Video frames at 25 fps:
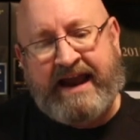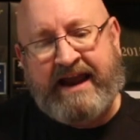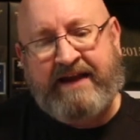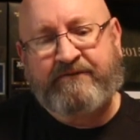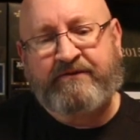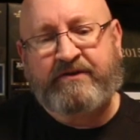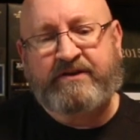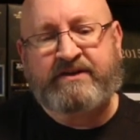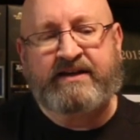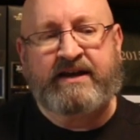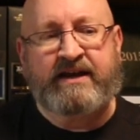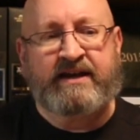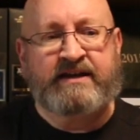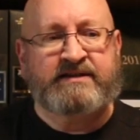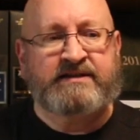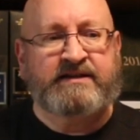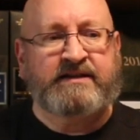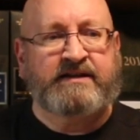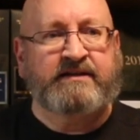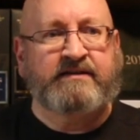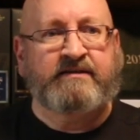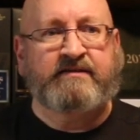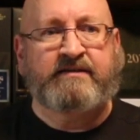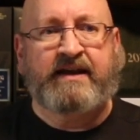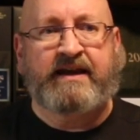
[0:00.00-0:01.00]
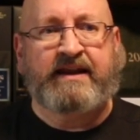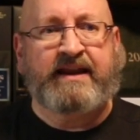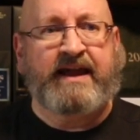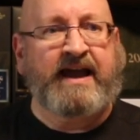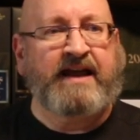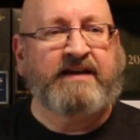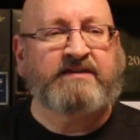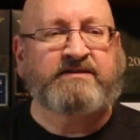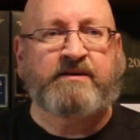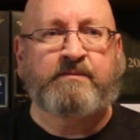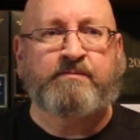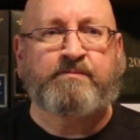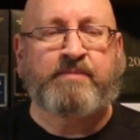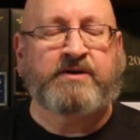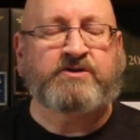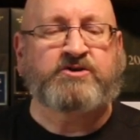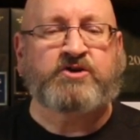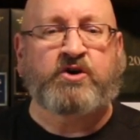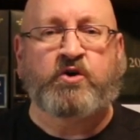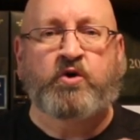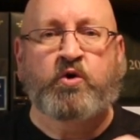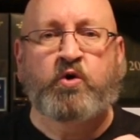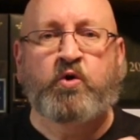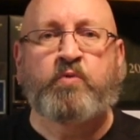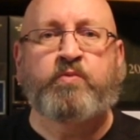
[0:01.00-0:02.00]
advertising that has a bunch
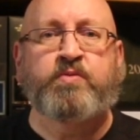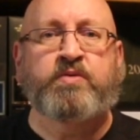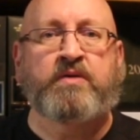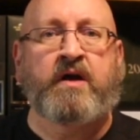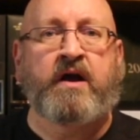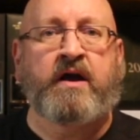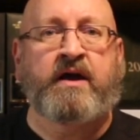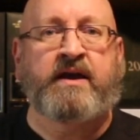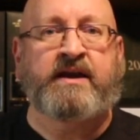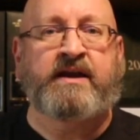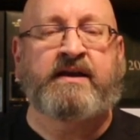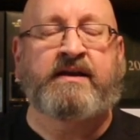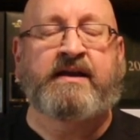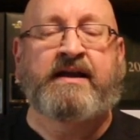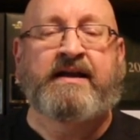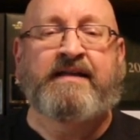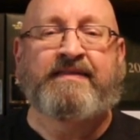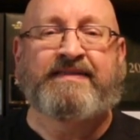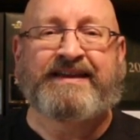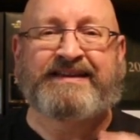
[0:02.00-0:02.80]
of hoopla on it